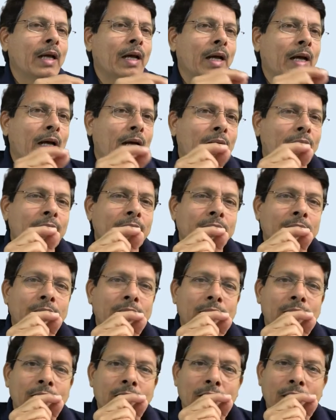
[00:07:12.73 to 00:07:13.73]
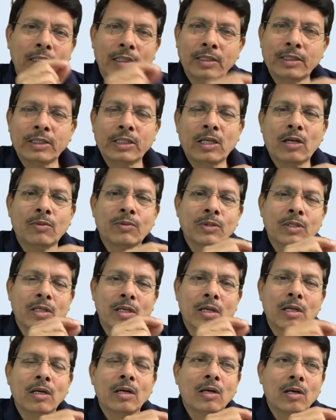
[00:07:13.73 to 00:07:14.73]
And this Kirchhoff's
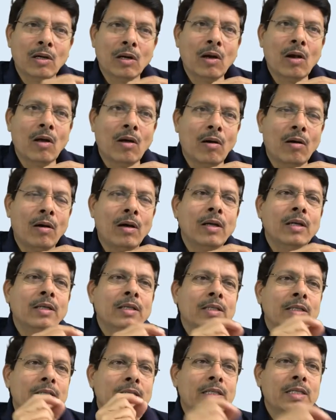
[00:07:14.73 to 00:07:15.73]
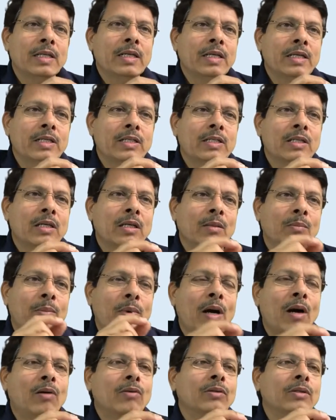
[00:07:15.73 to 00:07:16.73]
current law states
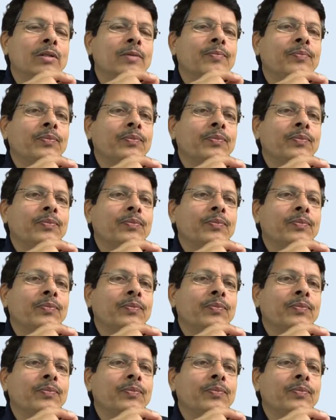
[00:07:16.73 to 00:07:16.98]
about